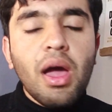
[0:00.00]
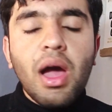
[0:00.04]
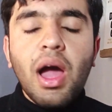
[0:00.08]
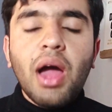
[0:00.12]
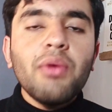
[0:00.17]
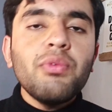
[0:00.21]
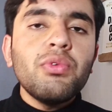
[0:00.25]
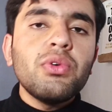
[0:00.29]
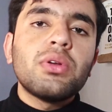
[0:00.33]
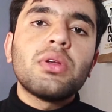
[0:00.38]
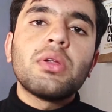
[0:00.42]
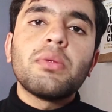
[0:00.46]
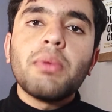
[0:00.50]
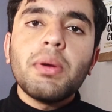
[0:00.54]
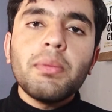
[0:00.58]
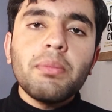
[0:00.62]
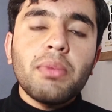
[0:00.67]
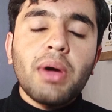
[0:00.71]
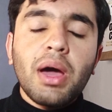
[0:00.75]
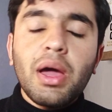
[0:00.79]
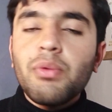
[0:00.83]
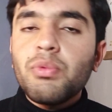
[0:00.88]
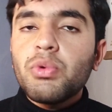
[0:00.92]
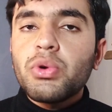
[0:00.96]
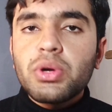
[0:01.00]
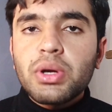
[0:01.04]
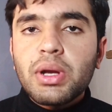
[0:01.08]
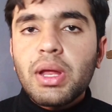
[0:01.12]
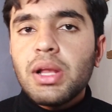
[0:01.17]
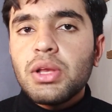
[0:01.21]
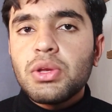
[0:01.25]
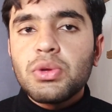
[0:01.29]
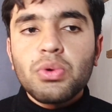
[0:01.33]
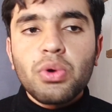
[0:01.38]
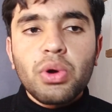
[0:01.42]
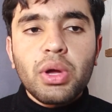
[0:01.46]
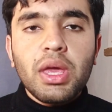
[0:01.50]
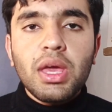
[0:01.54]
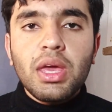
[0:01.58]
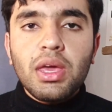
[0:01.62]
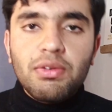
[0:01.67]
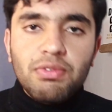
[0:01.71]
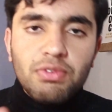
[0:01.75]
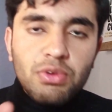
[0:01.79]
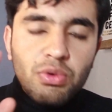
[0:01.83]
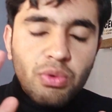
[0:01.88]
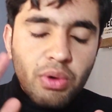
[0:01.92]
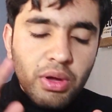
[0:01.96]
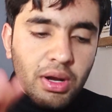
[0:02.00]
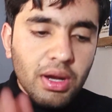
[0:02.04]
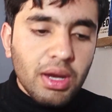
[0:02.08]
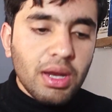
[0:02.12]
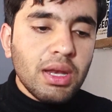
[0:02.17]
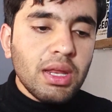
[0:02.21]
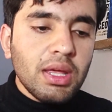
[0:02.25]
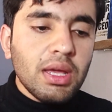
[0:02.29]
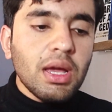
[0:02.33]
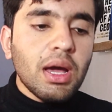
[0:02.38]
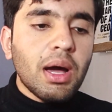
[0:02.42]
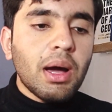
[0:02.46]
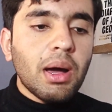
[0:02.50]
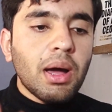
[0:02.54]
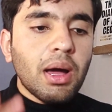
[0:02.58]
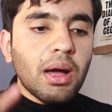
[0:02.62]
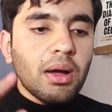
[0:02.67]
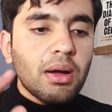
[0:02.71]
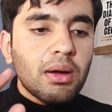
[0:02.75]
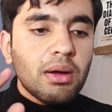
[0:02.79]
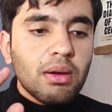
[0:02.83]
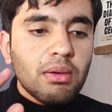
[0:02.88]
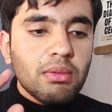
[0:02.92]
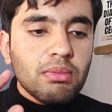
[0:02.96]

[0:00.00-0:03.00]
I would tell you okay, if you are really a